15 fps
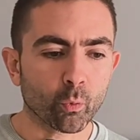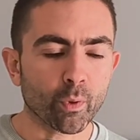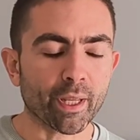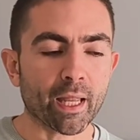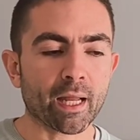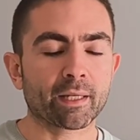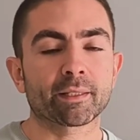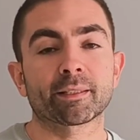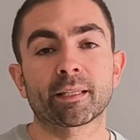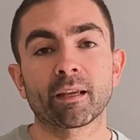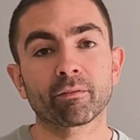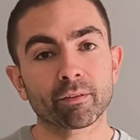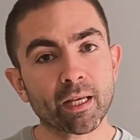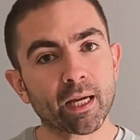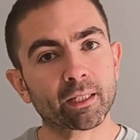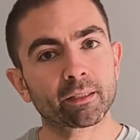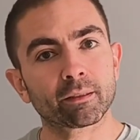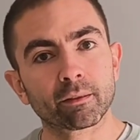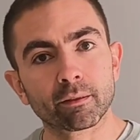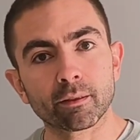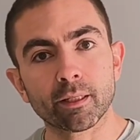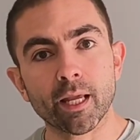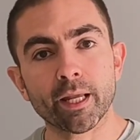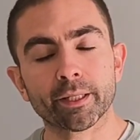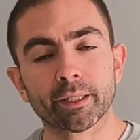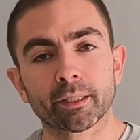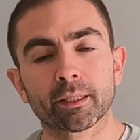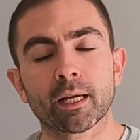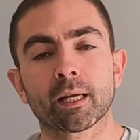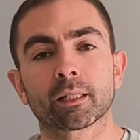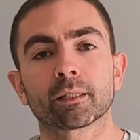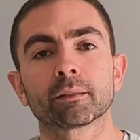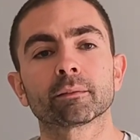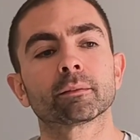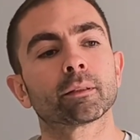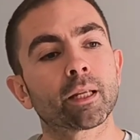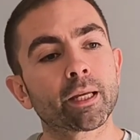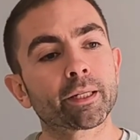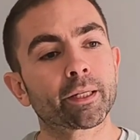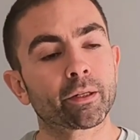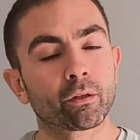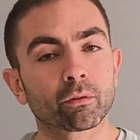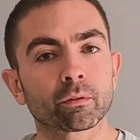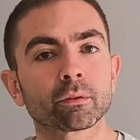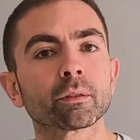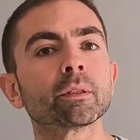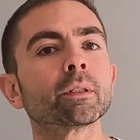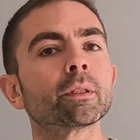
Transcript: we can save that later on